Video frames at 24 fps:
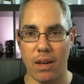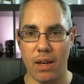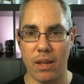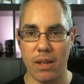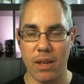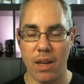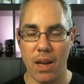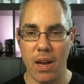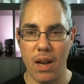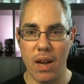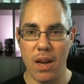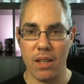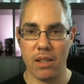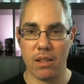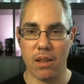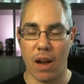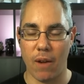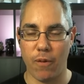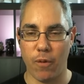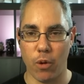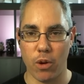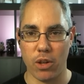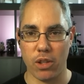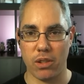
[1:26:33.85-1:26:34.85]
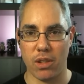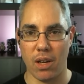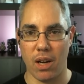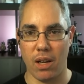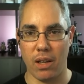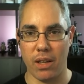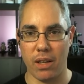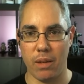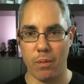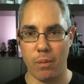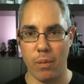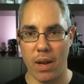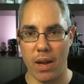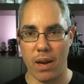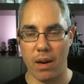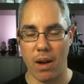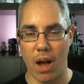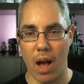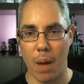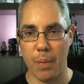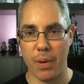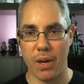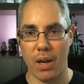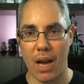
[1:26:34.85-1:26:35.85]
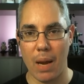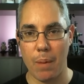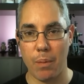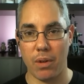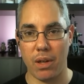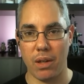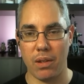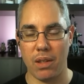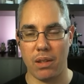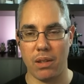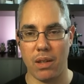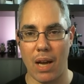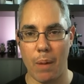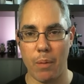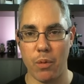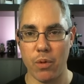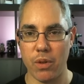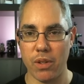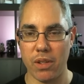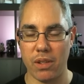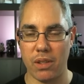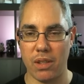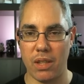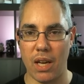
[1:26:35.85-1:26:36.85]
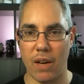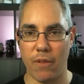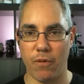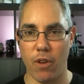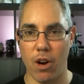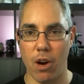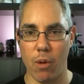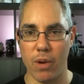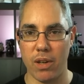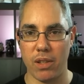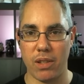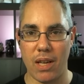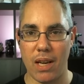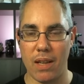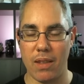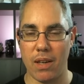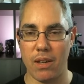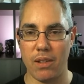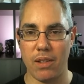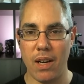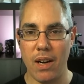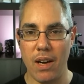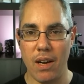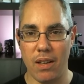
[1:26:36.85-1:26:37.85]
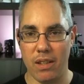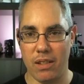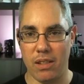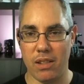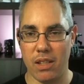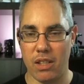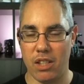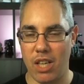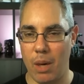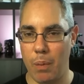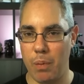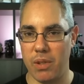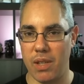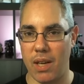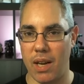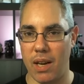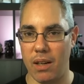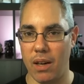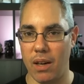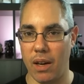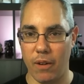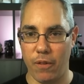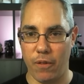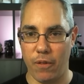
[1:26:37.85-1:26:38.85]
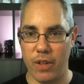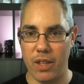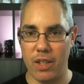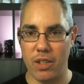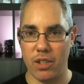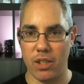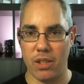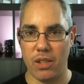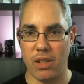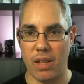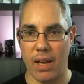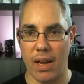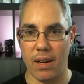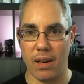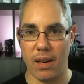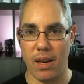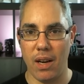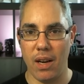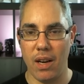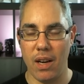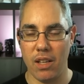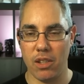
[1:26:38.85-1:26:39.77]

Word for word: And Scott Forstall and, and Oppenheimer at the time, it was the C F O, were saying there's this is a chipset, not a feature set.